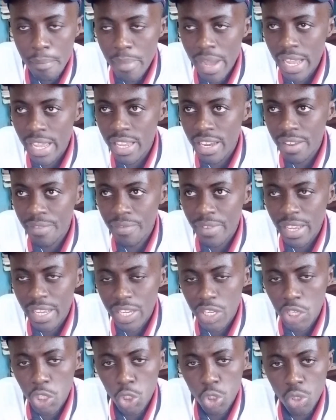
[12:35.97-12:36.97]

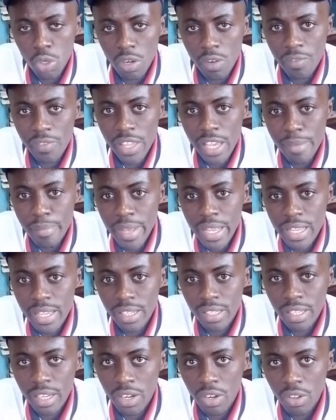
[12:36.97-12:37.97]
magnification of the
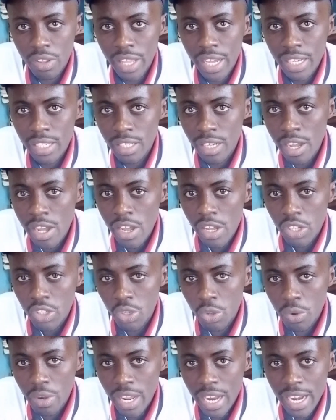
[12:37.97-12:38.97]
images and all that.
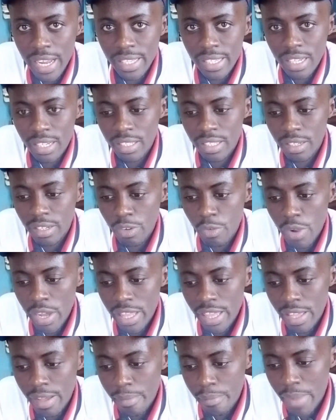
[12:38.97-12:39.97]
So you realize that
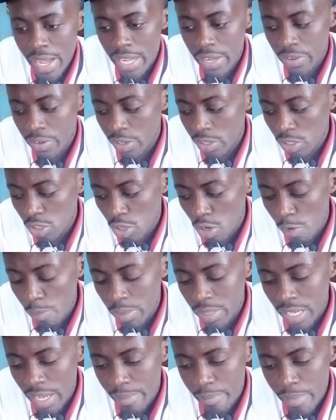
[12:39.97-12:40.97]
when the
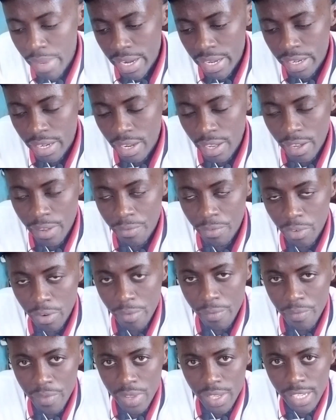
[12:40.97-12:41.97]
microscopes are made
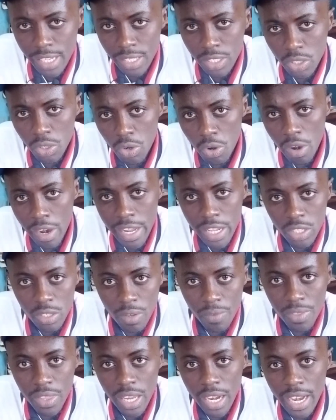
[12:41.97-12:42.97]
from physics
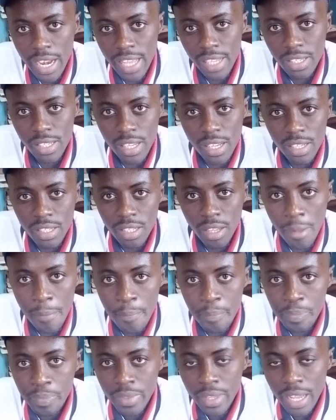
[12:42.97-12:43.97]
knowledge of thin lenses,
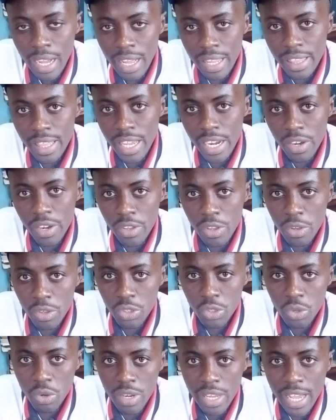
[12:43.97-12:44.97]
and then you
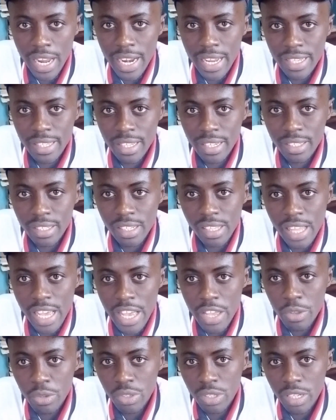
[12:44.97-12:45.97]
also realize that they
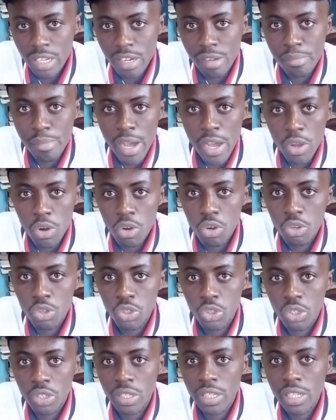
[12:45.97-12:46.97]
are used in
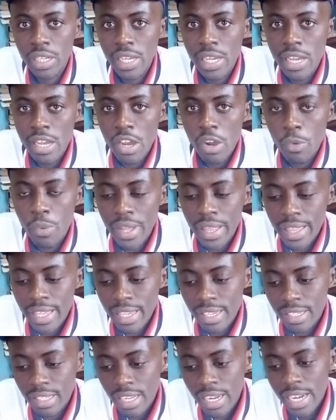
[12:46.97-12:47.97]
biology when
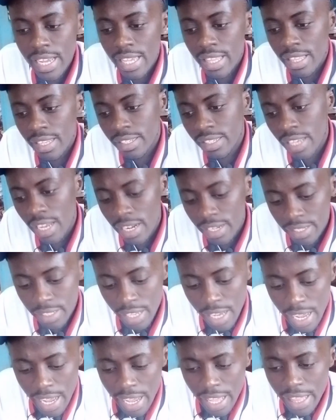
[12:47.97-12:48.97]
they are studying the
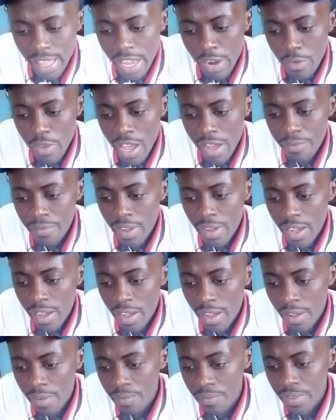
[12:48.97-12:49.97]
cells. Then we
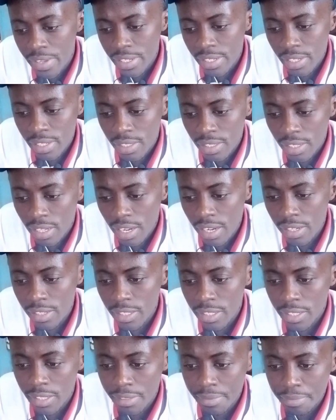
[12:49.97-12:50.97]
have physics
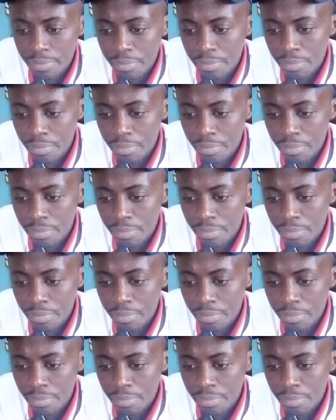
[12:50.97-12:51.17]
and